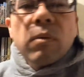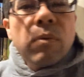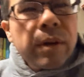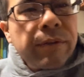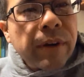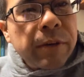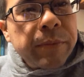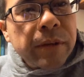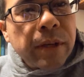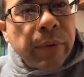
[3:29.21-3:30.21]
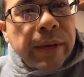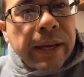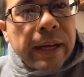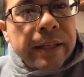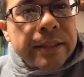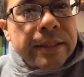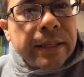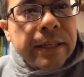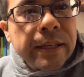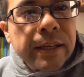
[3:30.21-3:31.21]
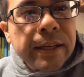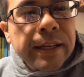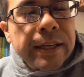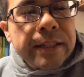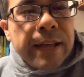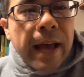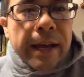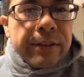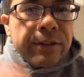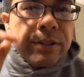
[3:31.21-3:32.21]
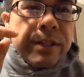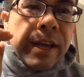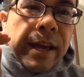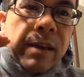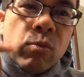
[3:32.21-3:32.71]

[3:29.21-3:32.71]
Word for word: what if our Milky Way galaxy is actually a